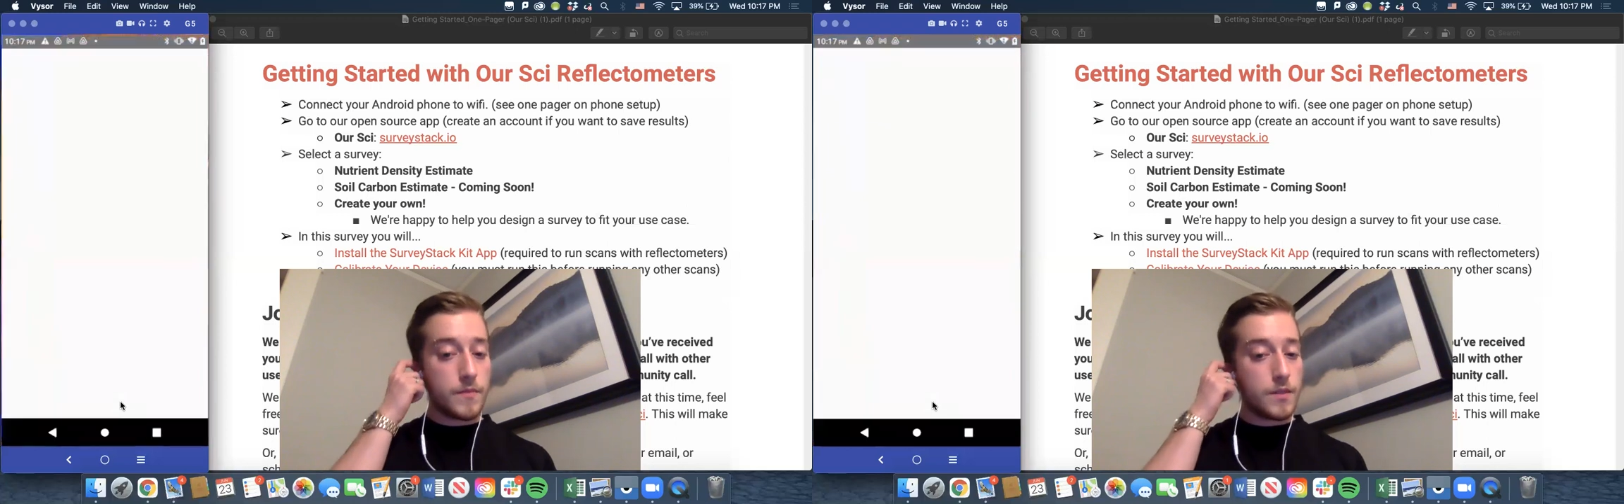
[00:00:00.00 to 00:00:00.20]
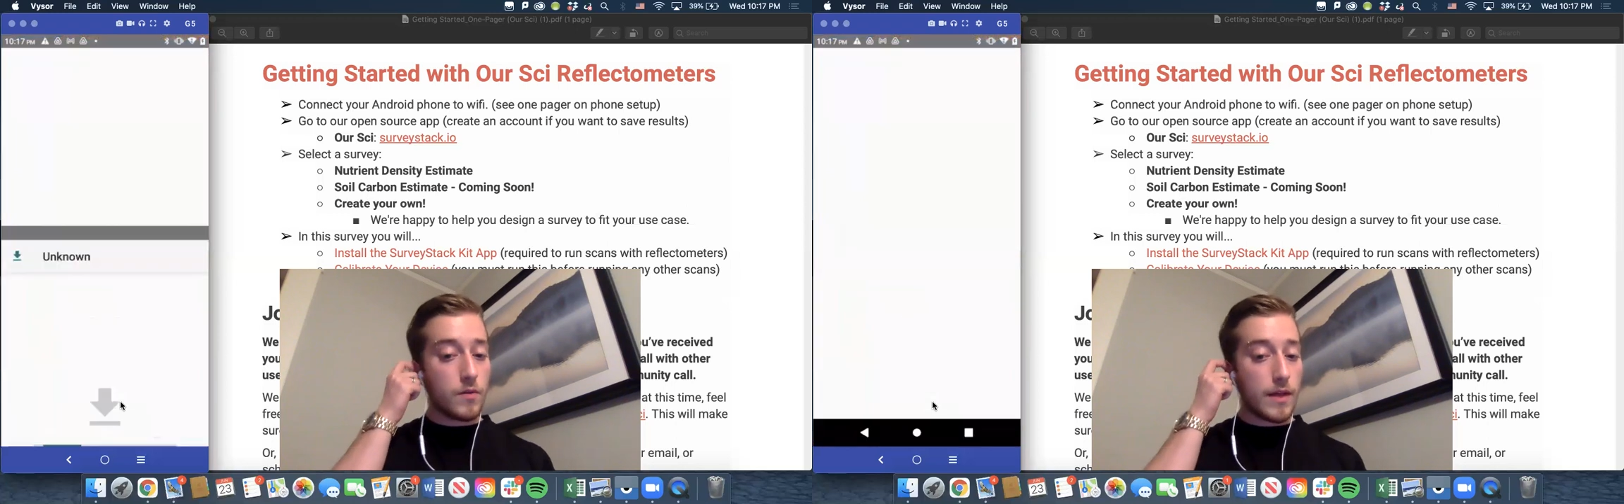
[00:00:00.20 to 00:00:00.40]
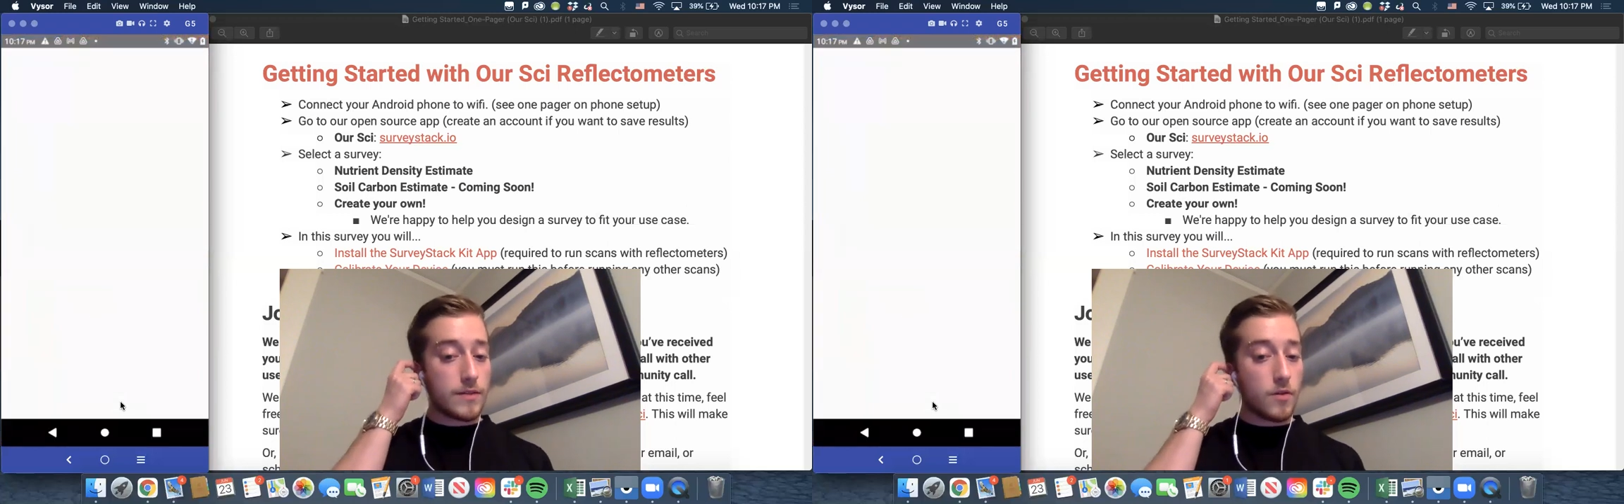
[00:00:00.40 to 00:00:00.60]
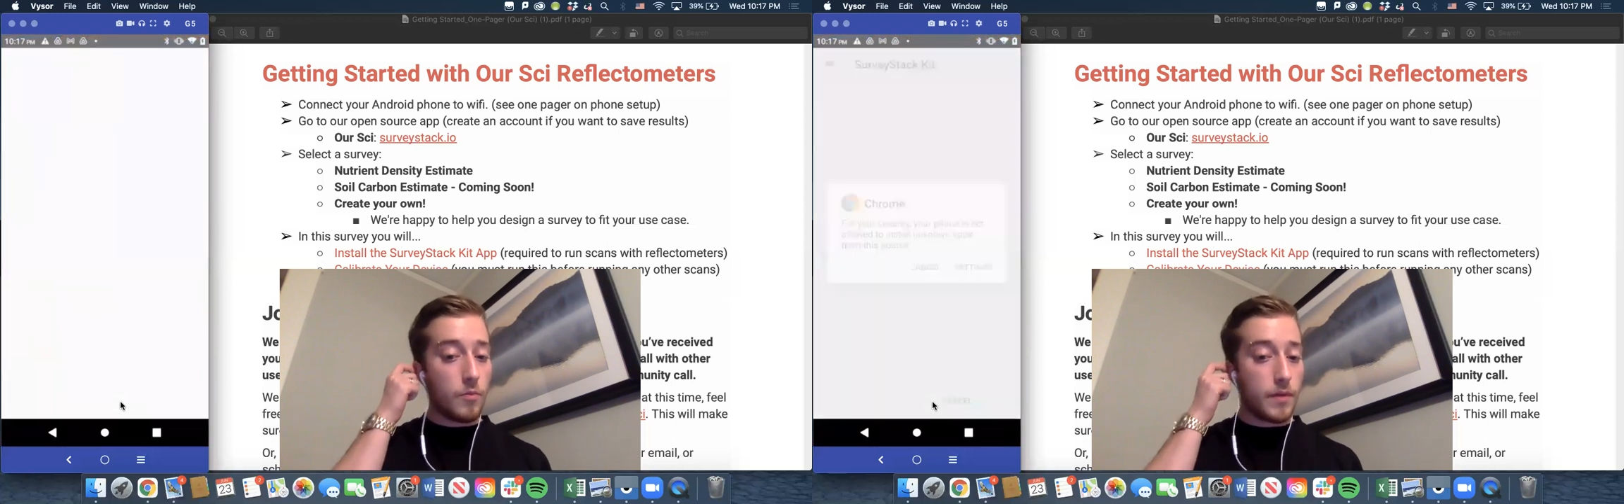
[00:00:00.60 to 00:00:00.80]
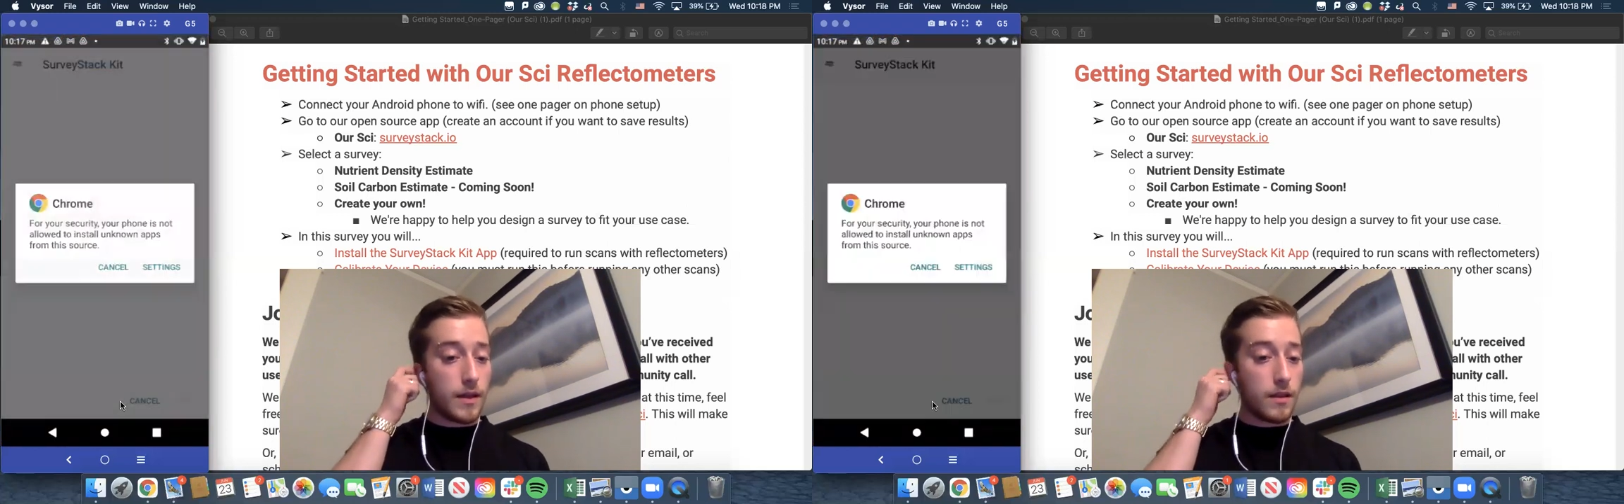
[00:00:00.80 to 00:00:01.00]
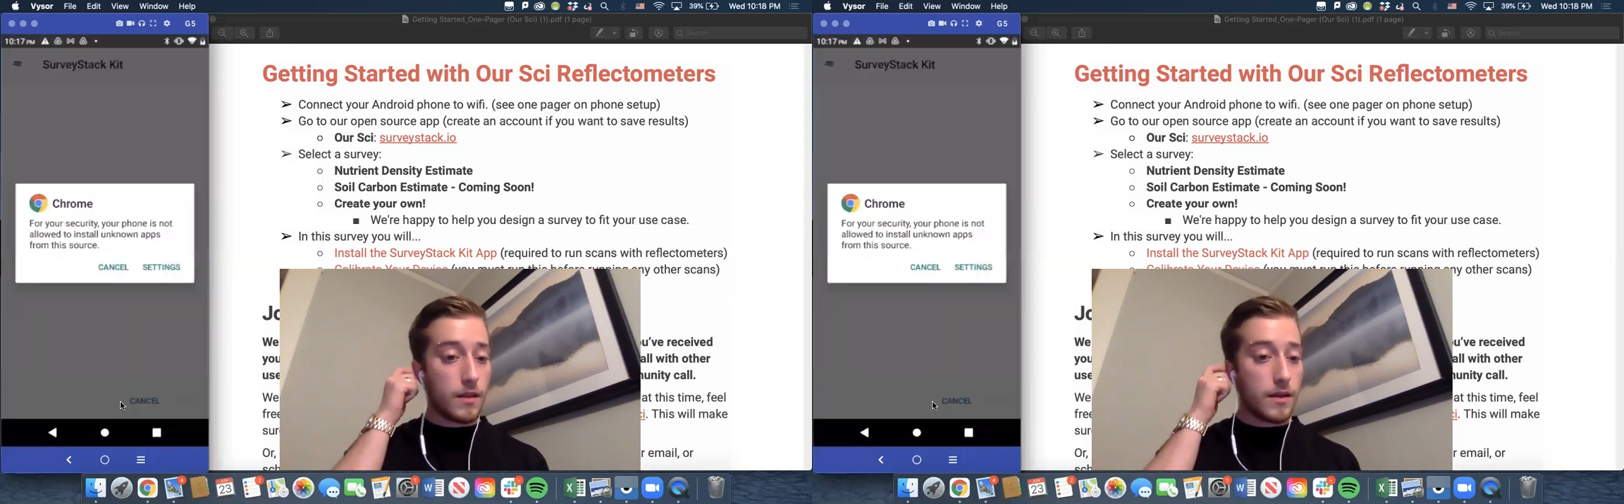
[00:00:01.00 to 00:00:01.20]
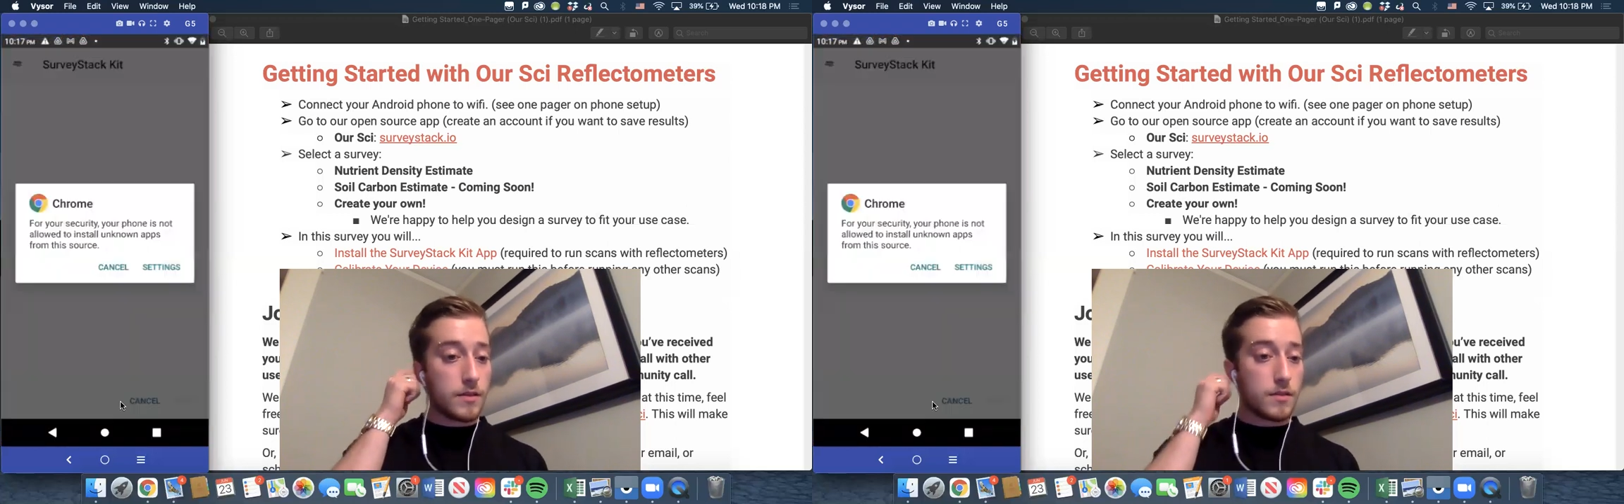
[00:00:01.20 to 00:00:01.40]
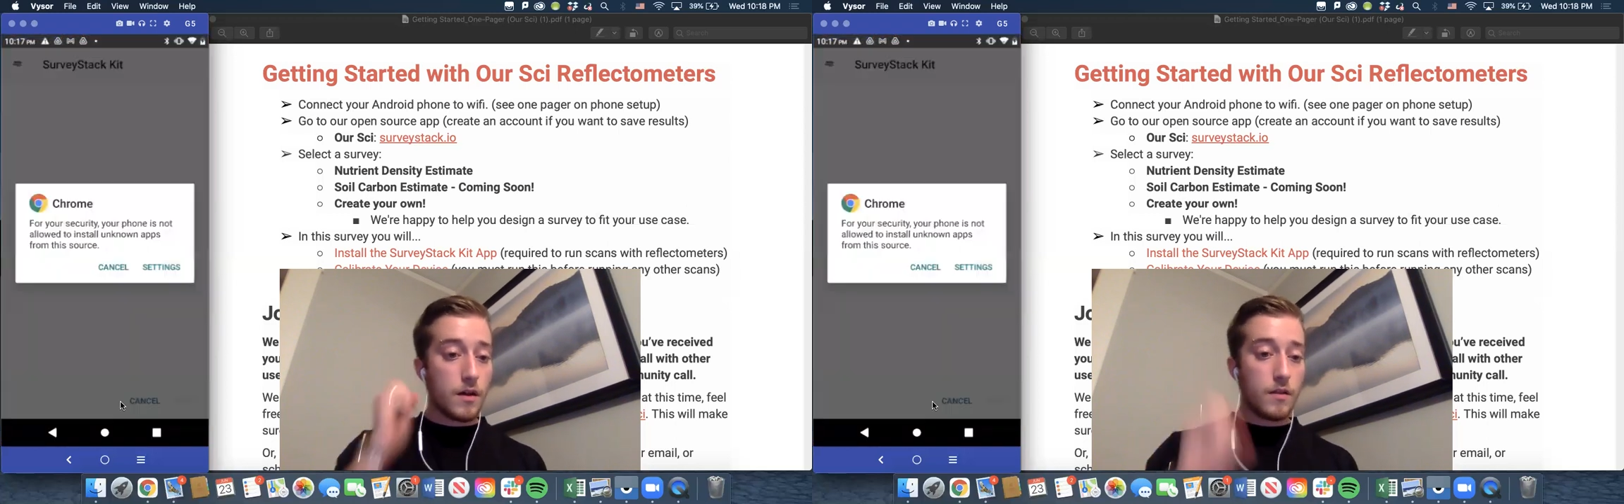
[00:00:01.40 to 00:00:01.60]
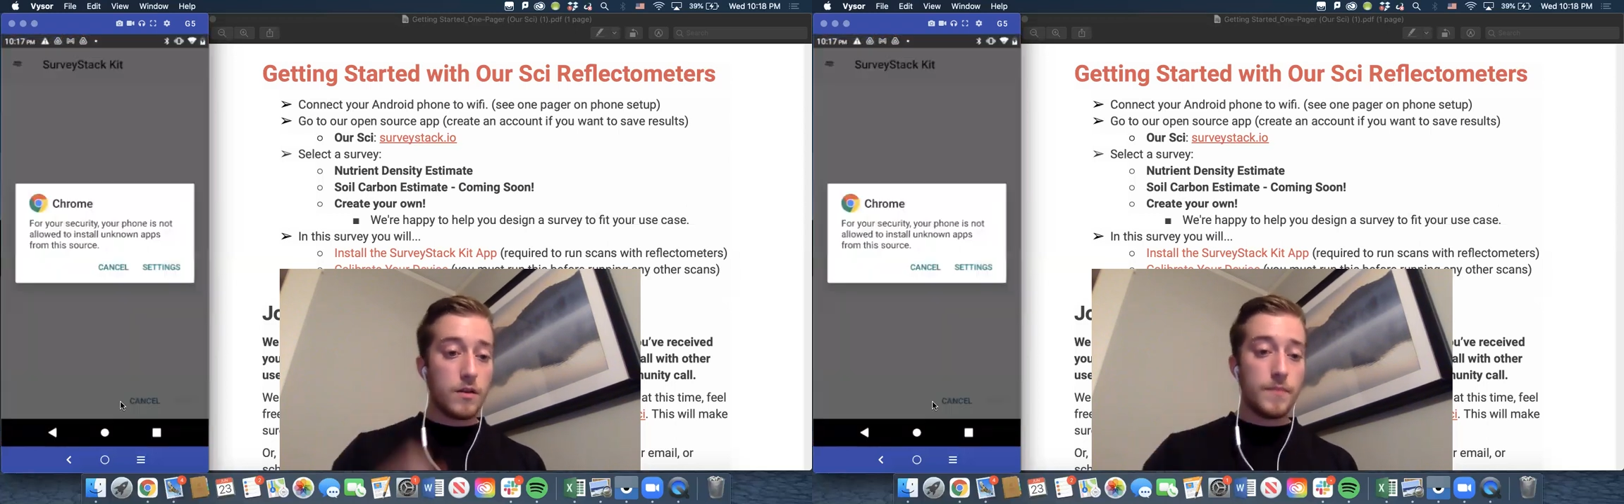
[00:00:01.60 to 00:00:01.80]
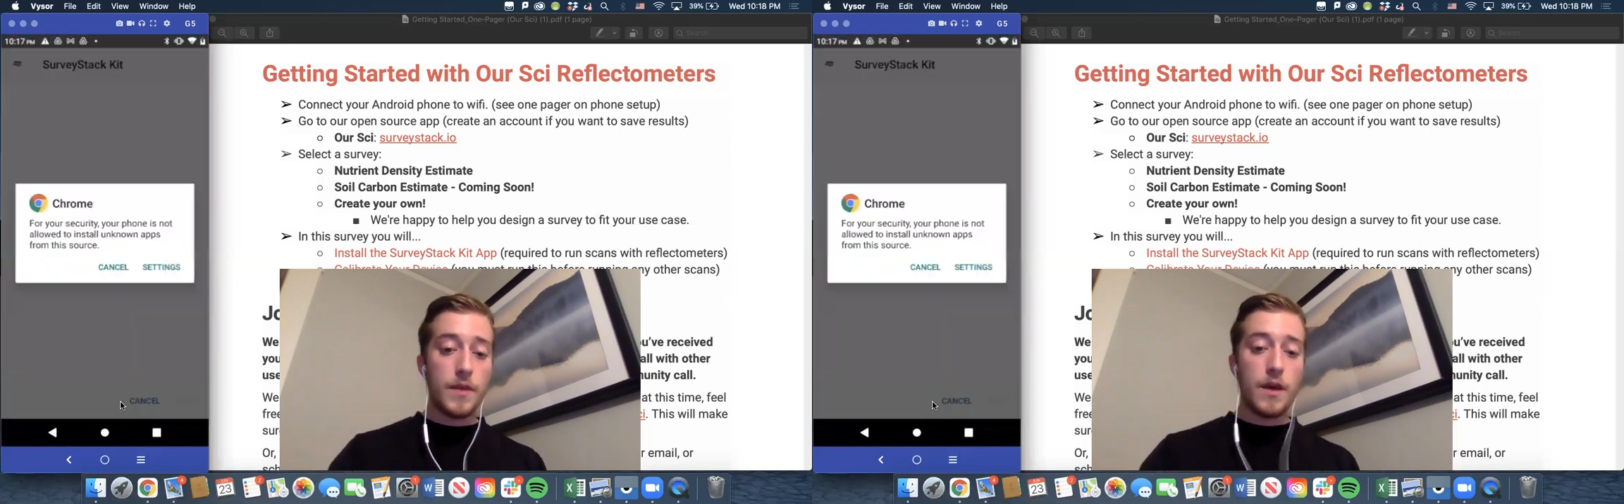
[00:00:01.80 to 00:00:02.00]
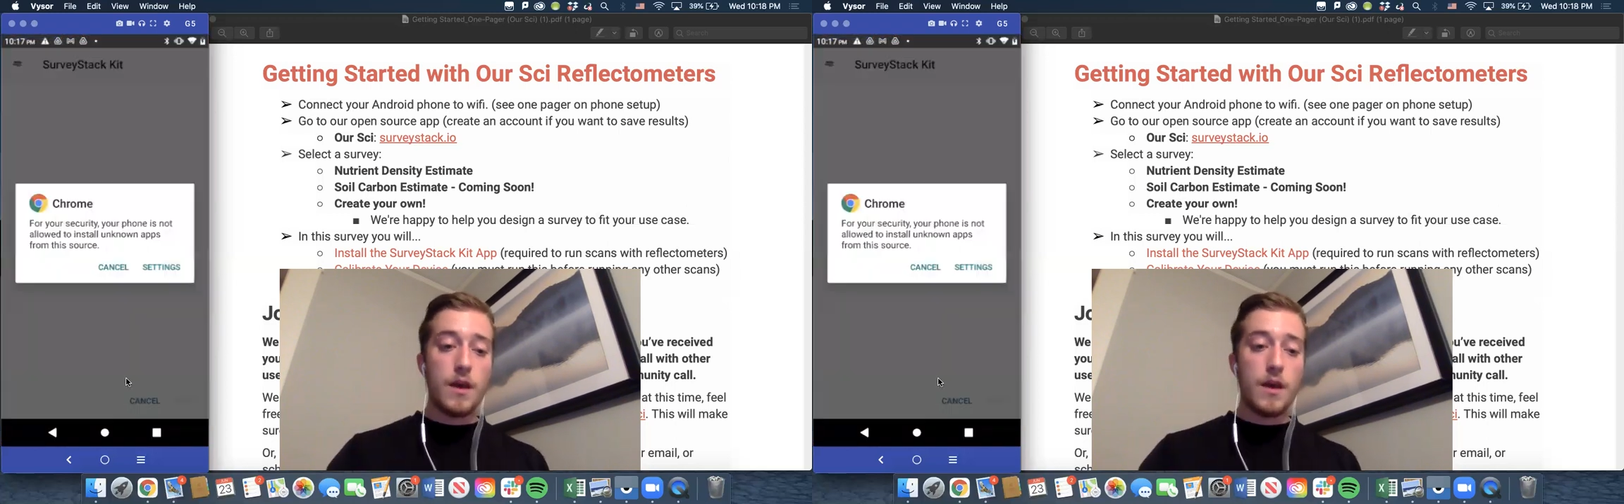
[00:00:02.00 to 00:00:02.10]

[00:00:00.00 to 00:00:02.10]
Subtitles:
So that's opening the installer.